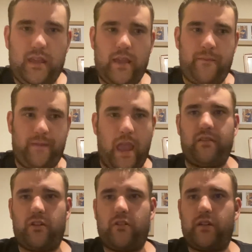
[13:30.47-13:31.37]
if you
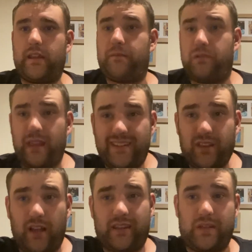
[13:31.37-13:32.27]
haven't already, please
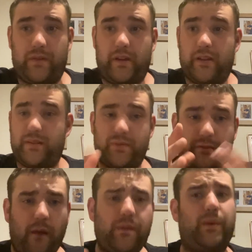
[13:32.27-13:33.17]
like this video,
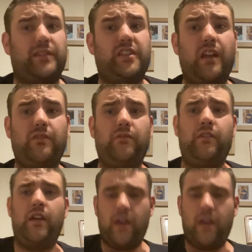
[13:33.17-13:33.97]
subscribe to my channel,